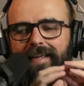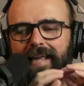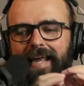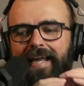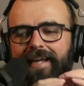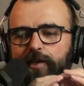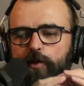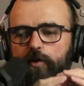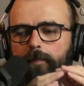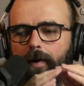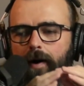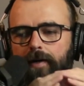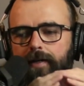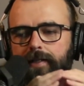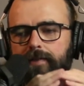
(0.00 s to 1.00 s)
can you
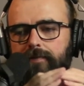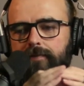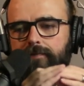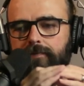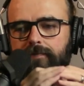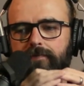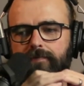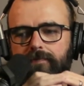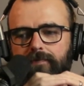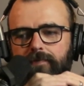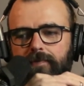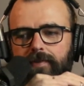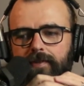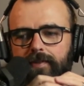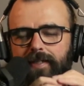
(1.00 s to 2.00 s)
market
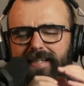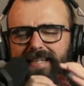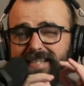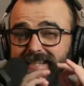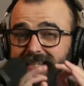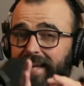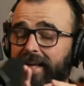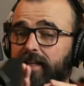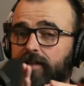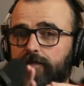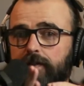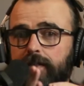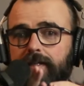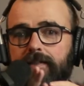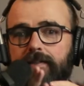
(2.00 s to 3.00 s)
to
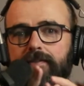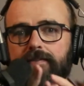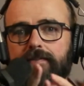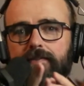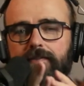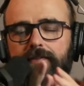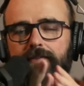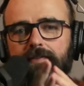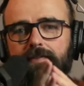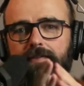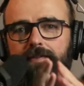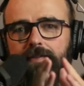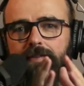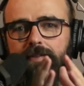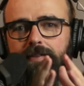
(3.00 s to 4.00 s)
distinctively
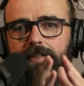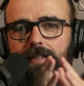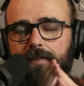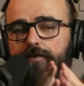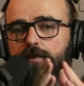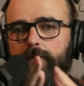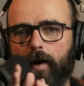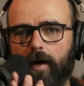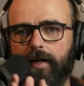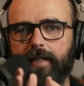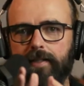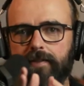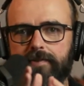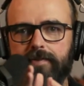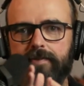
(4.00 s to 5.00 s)
different
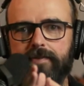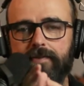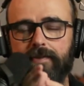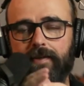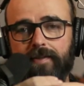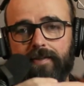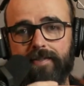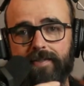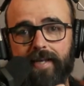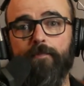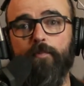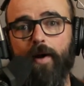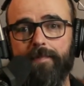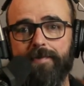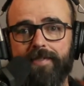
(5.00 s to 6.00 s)
markets on the same
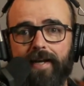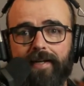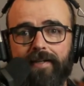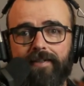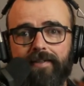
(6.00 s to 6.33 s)
website?